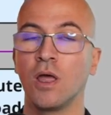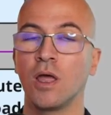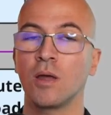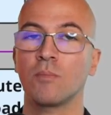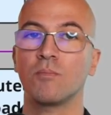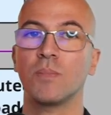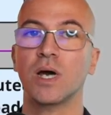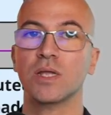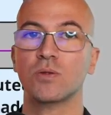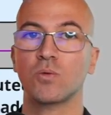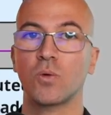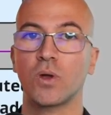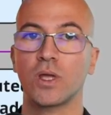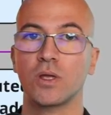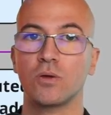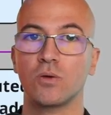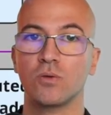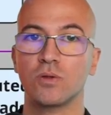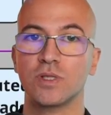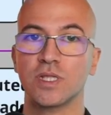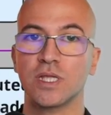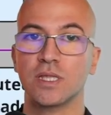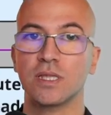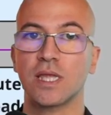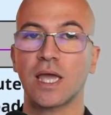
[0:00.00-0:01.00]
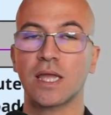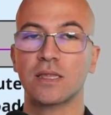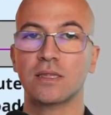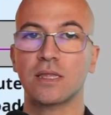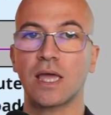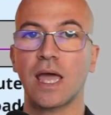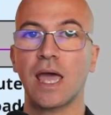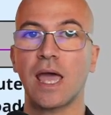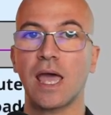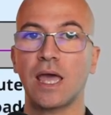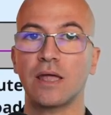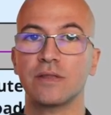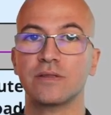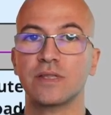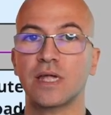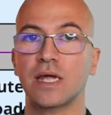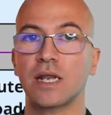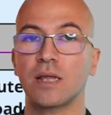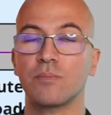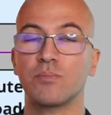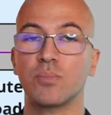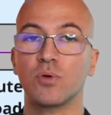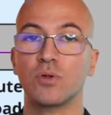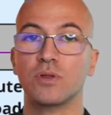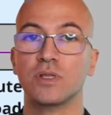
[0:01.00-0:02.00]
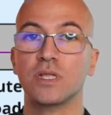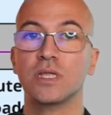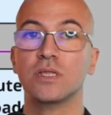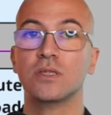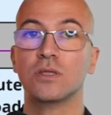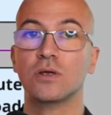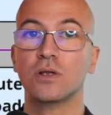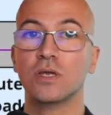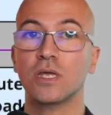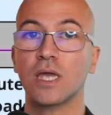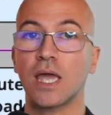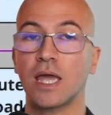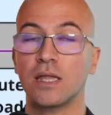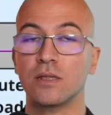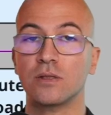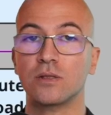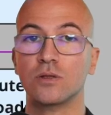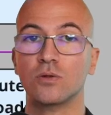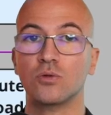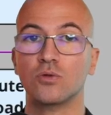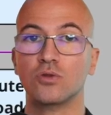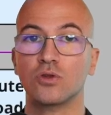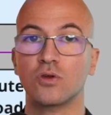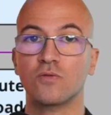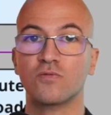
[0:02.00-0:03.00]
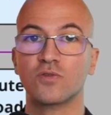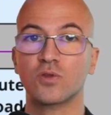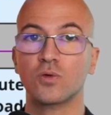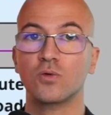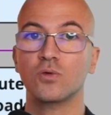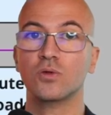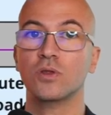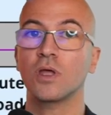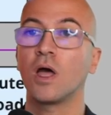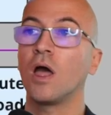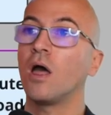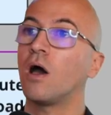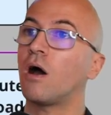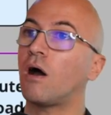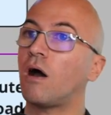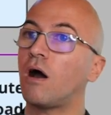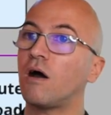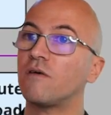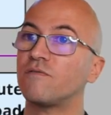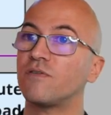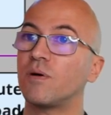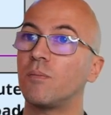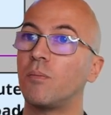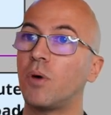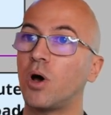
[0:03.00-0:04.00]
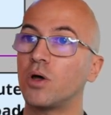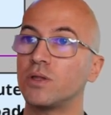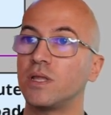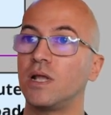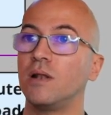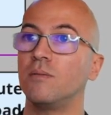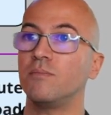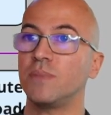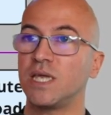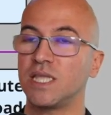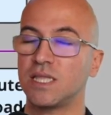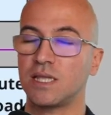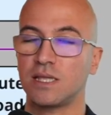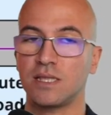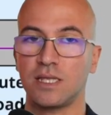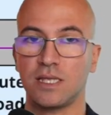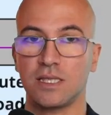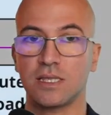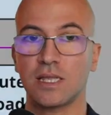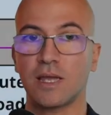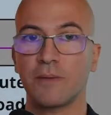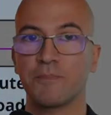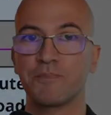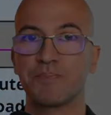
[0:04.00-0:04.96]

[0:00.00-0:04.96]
but we're using that as a repository and source of truth of a model metadata.